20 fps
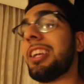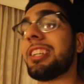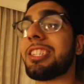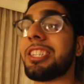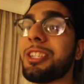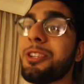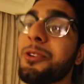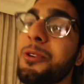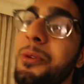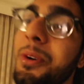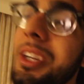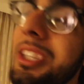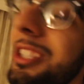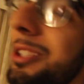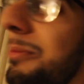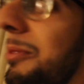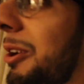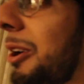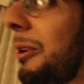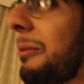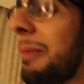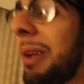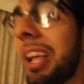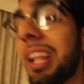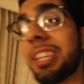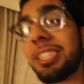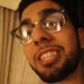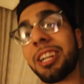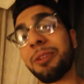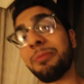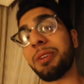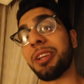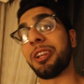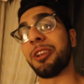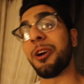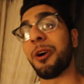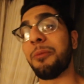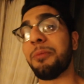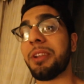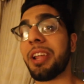let's see who wins tomorrow, man. It's gonna be a
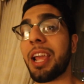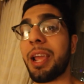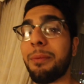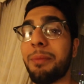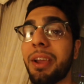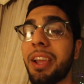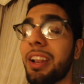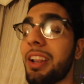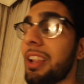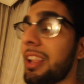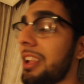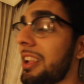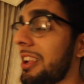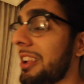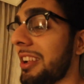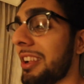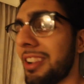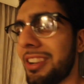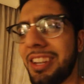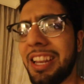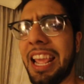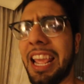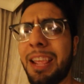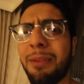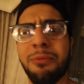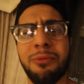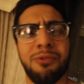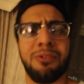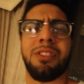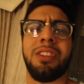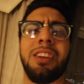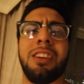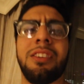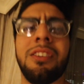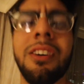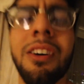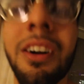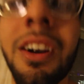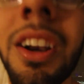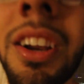dope day, man. Dame, what the
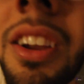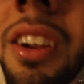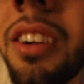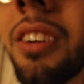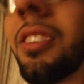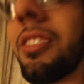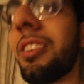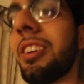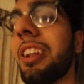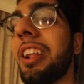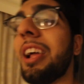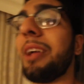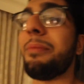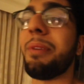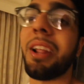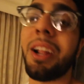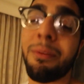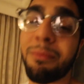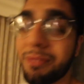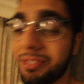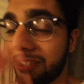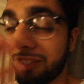hell? All right, y'all. Good night, man. I'm